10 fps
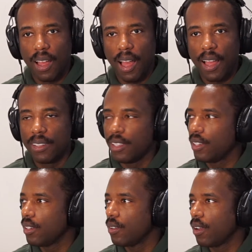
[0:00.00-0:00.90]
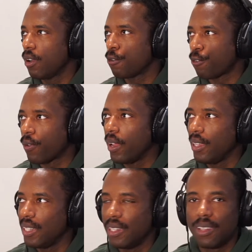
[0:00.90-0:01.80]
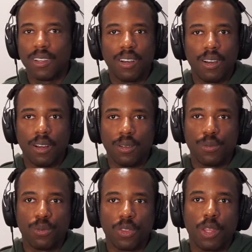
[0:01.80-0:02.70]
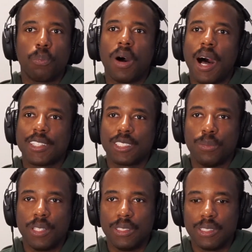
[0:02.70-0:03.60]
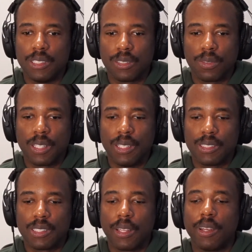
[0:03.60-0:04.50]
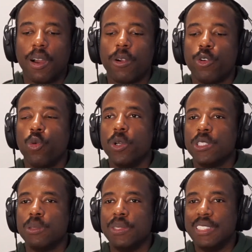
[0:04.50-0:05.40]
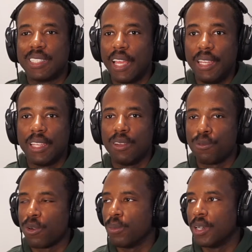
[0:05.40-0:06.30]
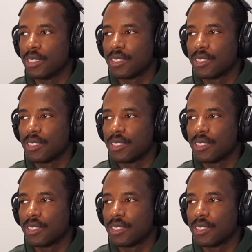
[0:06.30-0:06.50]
I get afraid of the possibilities of things that are going to be taken from us.